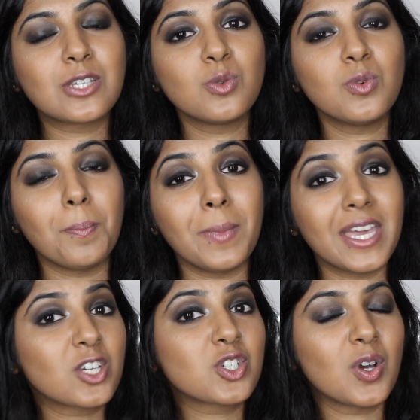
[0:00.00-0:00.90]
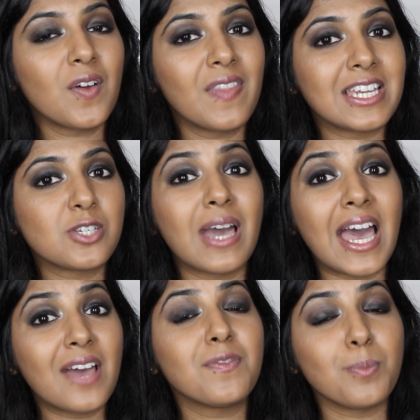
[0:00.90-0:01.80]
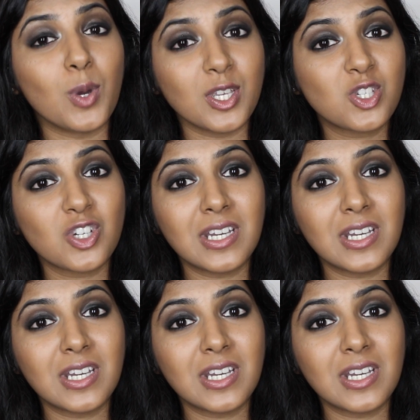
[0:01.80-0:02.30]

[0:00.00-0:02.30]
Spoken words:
to make sure that you have moisture